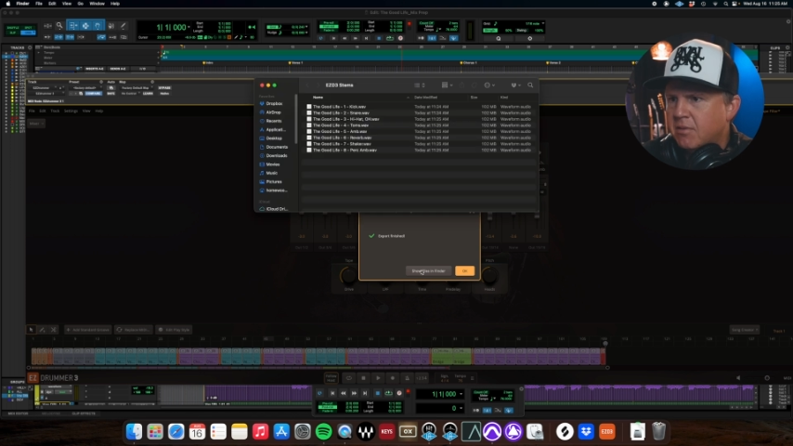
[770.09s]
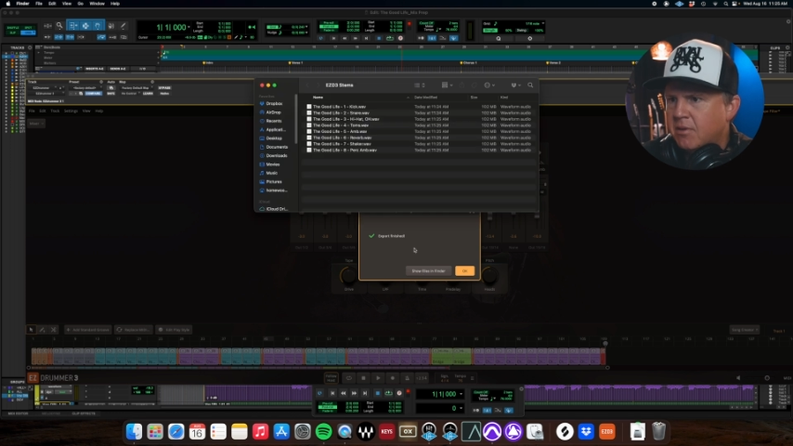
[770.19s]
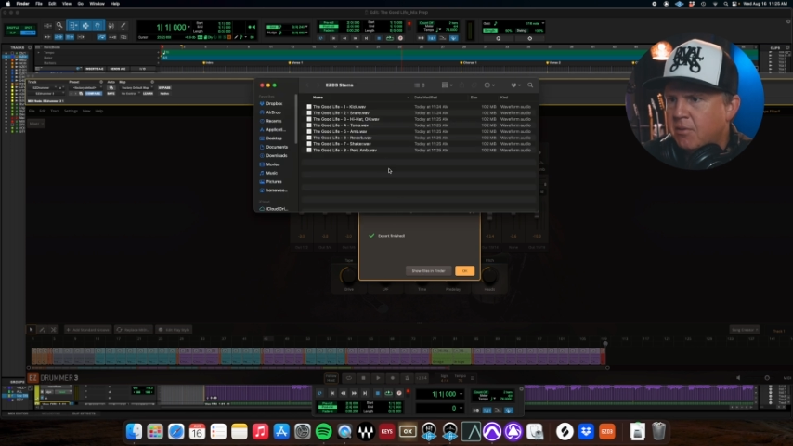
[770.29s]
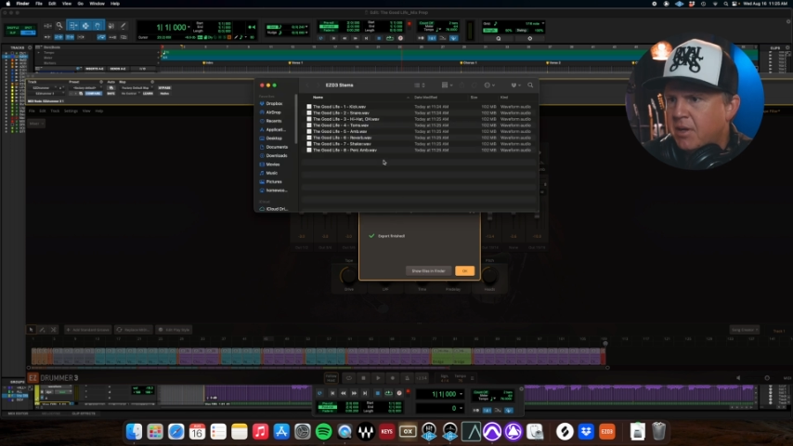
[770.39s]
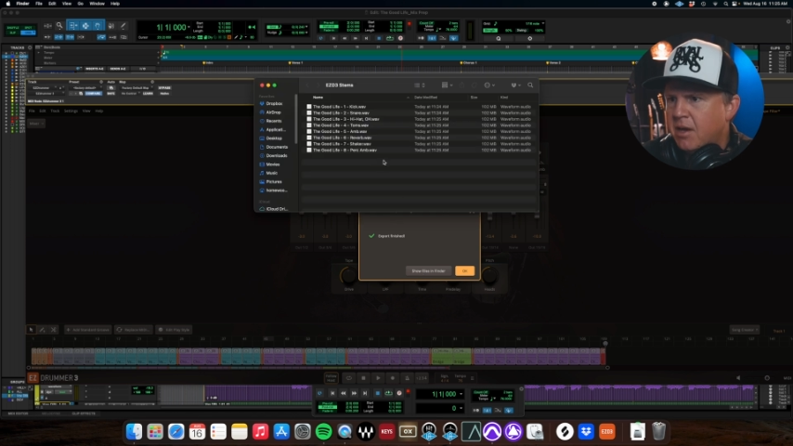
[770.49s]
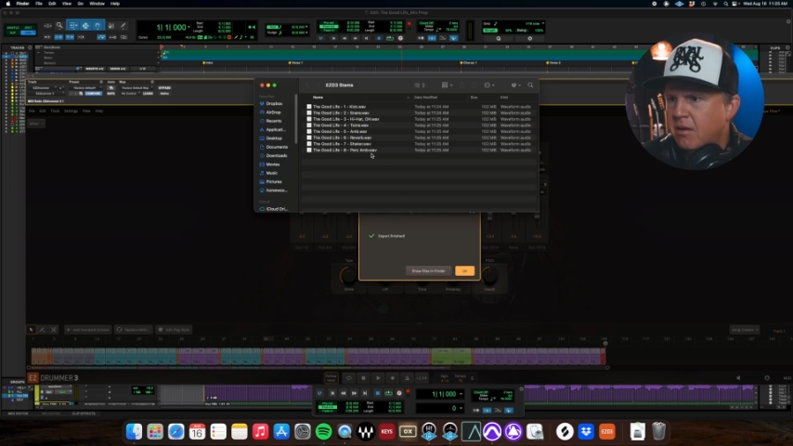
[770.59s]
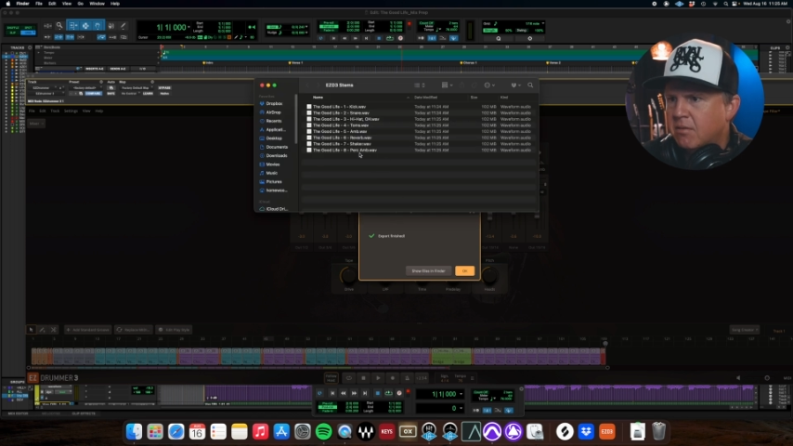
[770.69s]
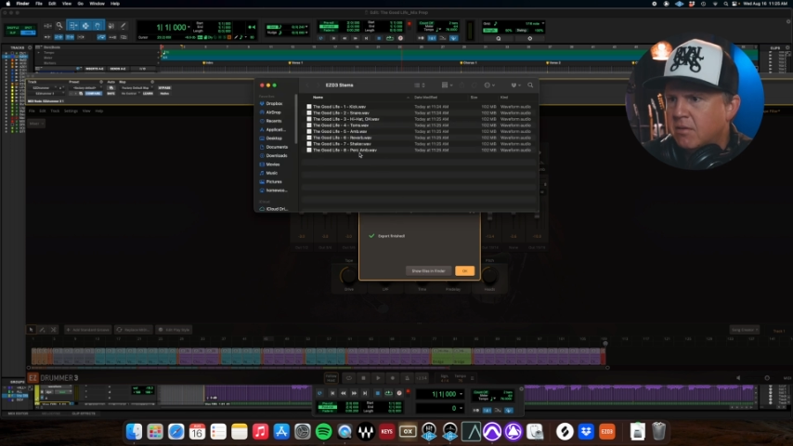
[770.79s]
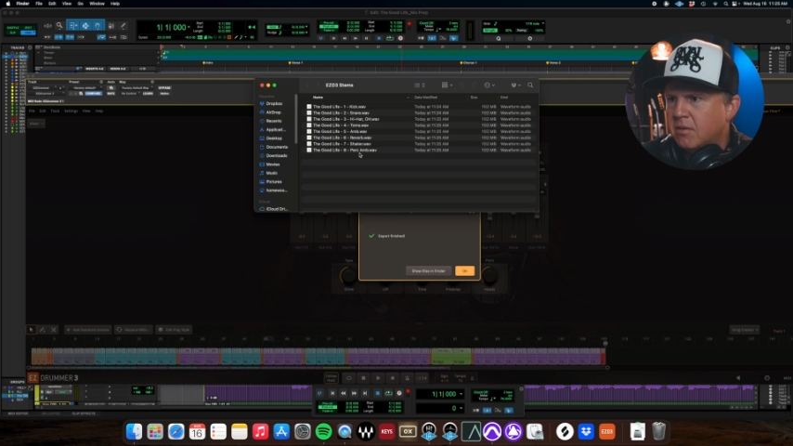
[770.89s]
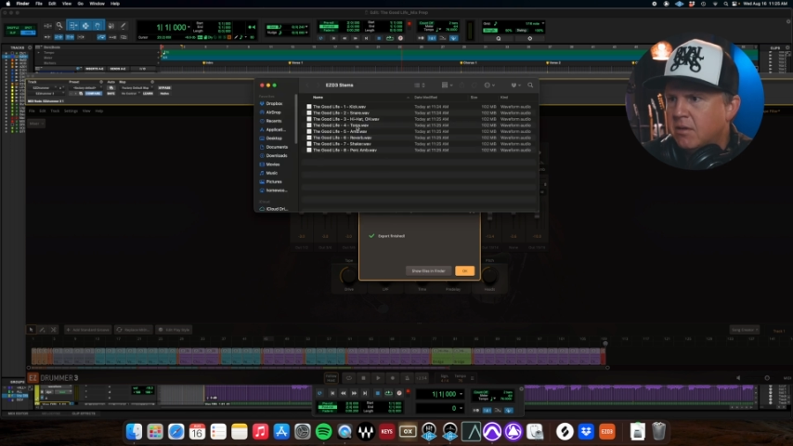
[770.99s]
There we go.
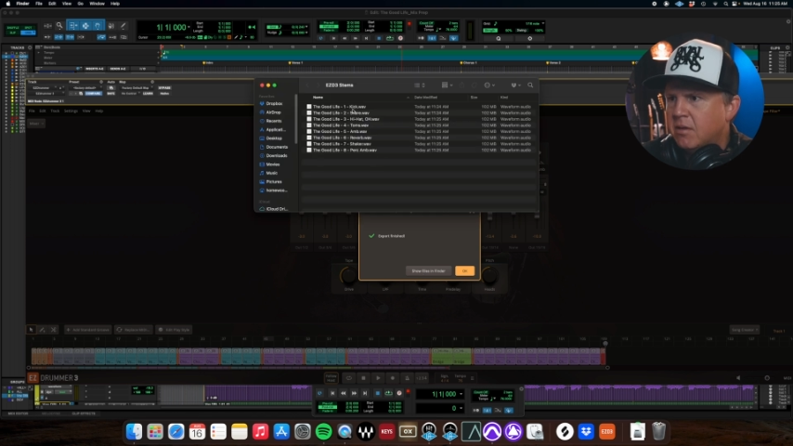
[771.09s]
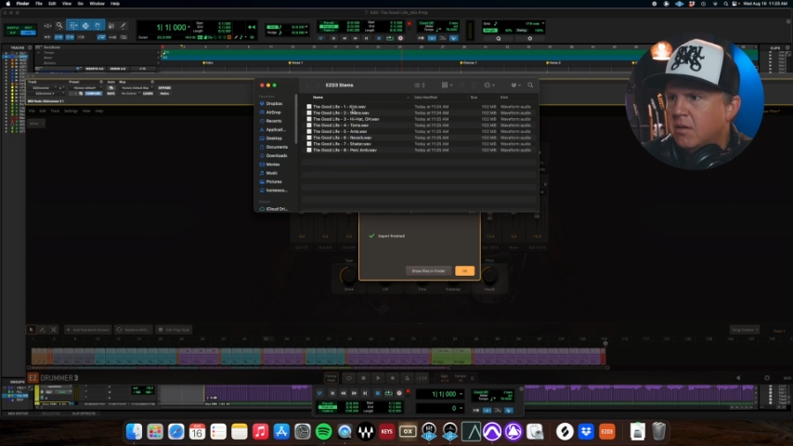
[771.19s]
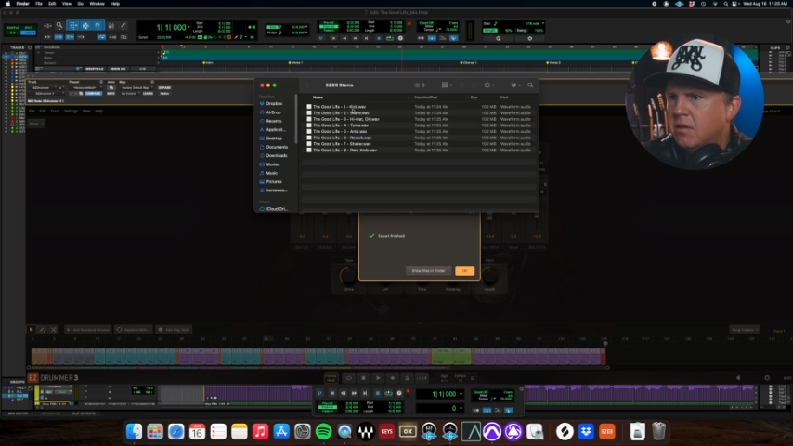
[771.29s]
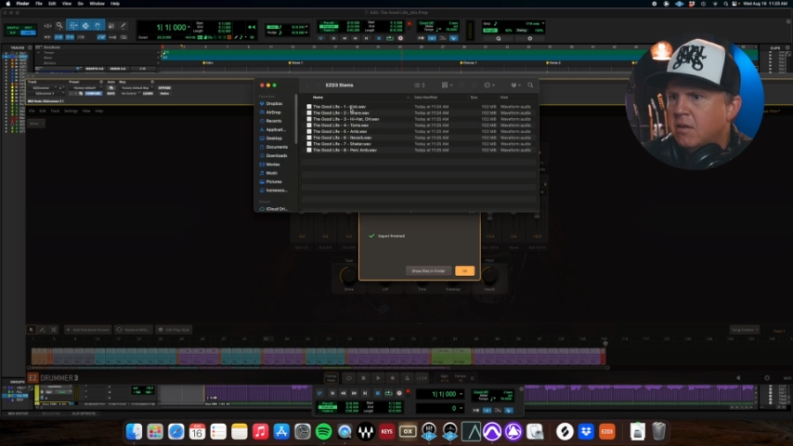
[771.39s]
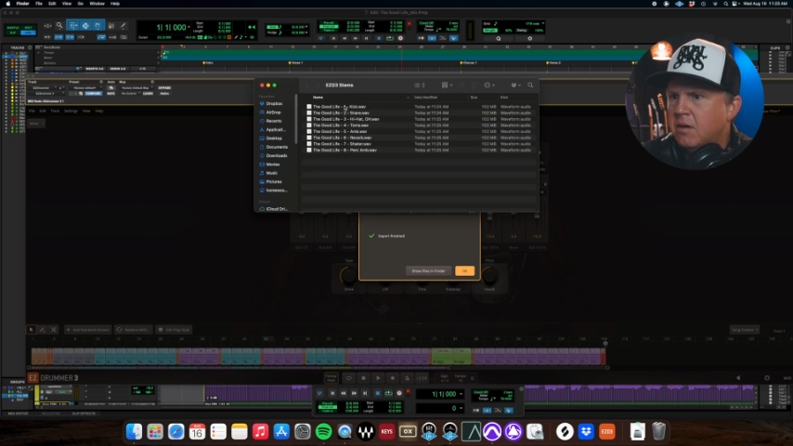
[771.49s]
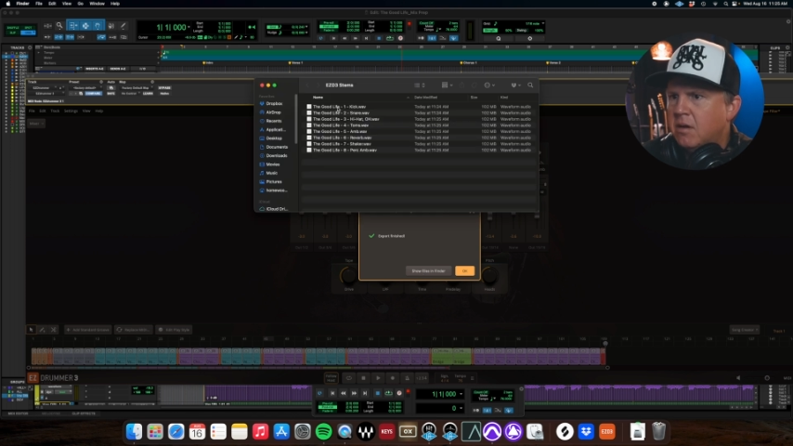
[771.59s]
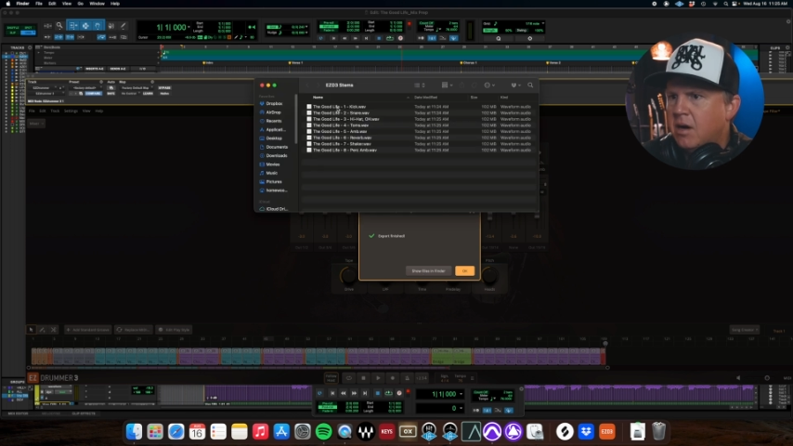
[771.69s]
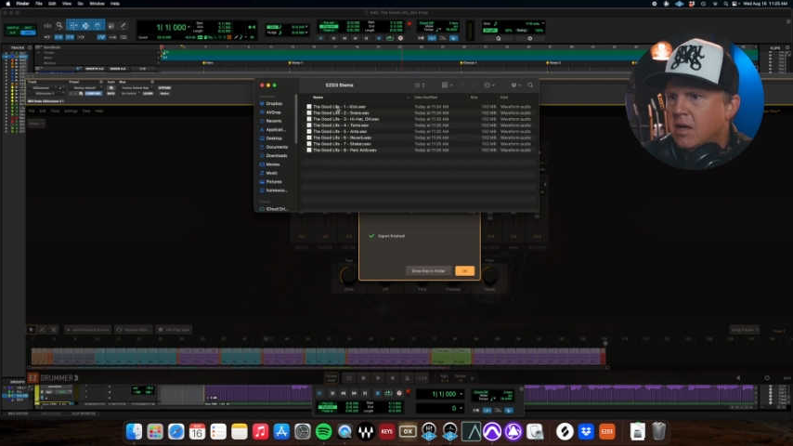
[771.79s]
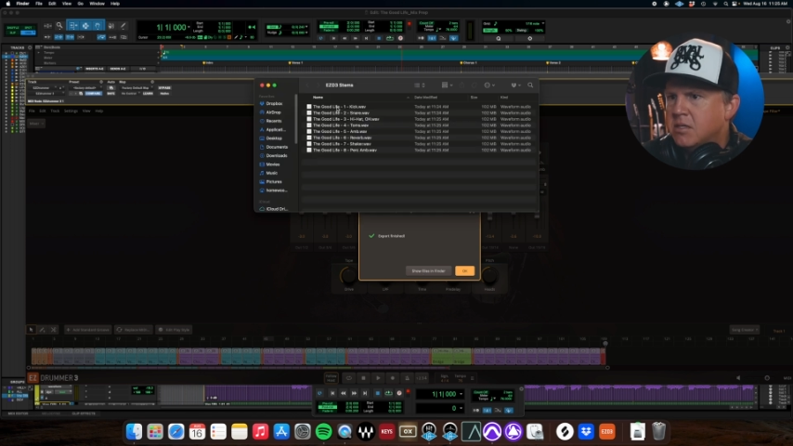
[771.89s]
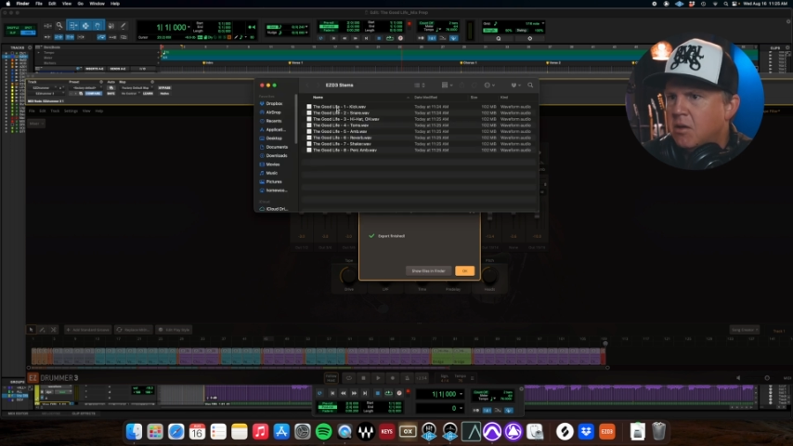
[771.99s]

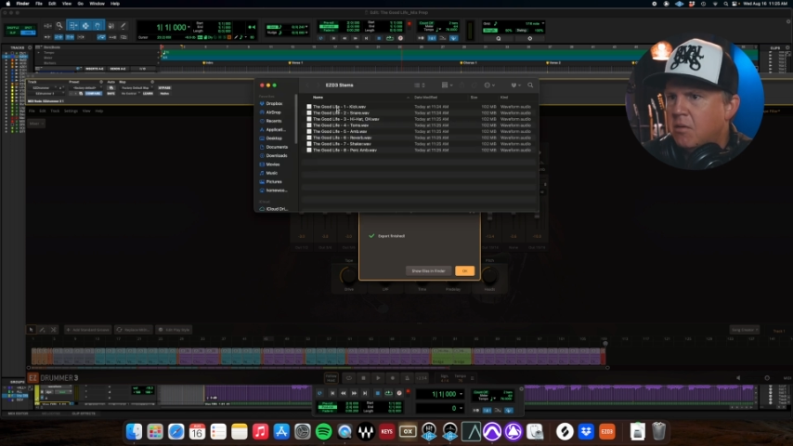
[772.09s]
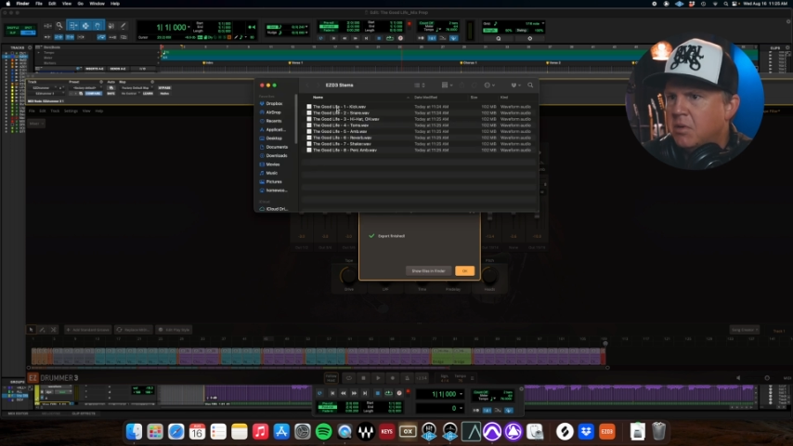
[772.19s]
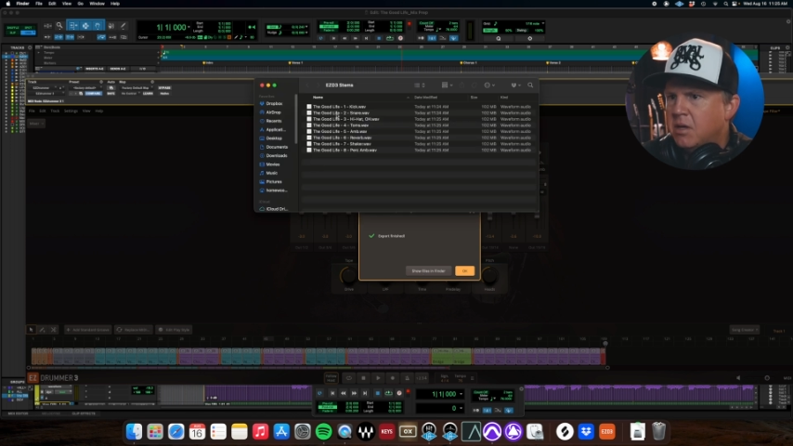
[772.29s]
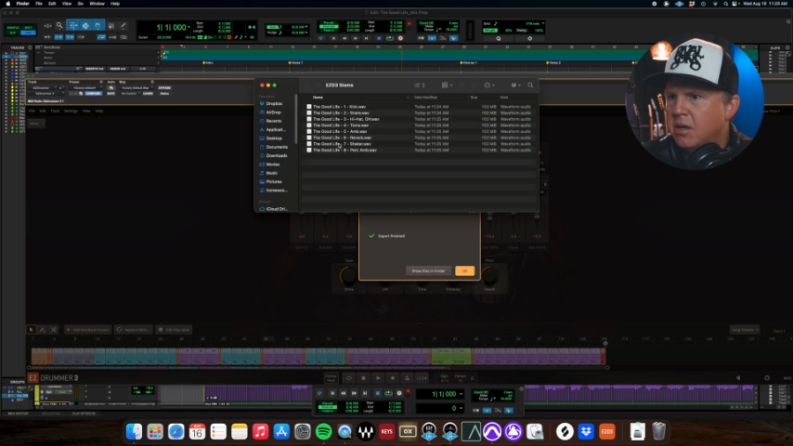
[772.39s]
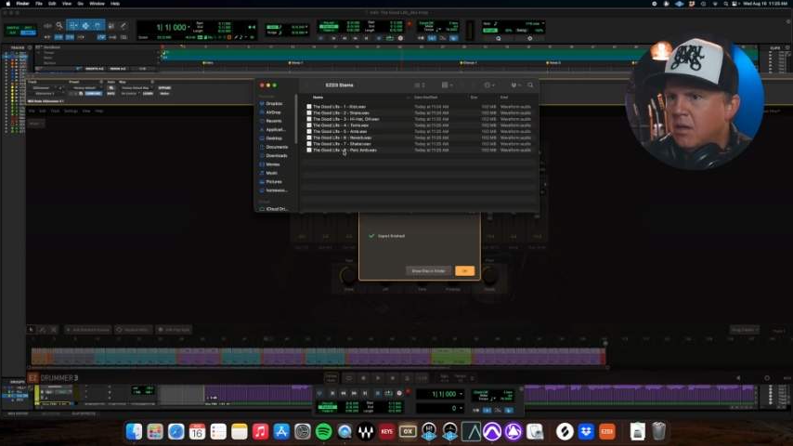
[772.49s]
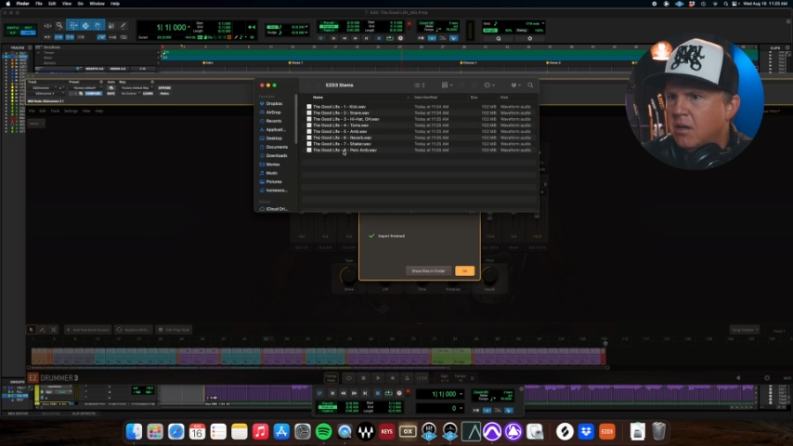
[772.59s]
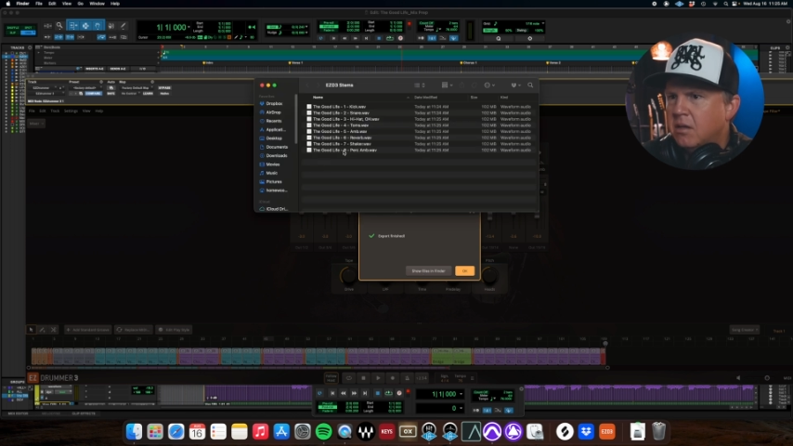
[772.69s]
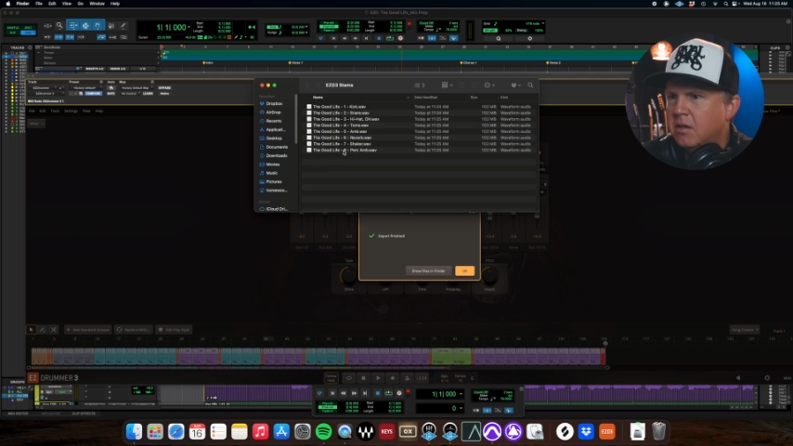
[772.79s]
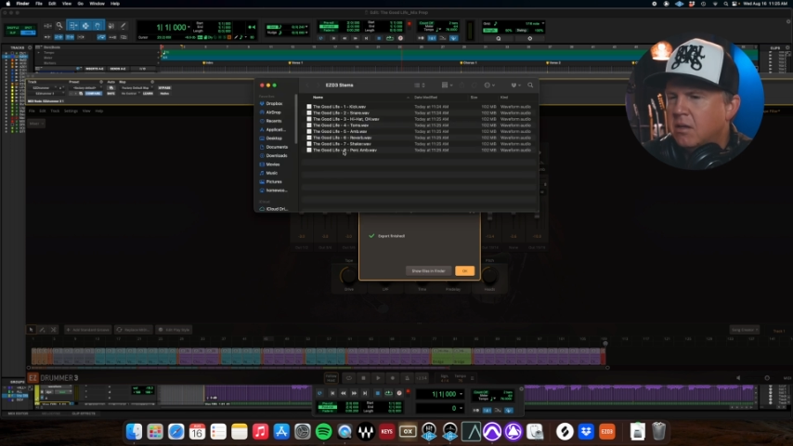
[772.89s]
All right, so I'm going to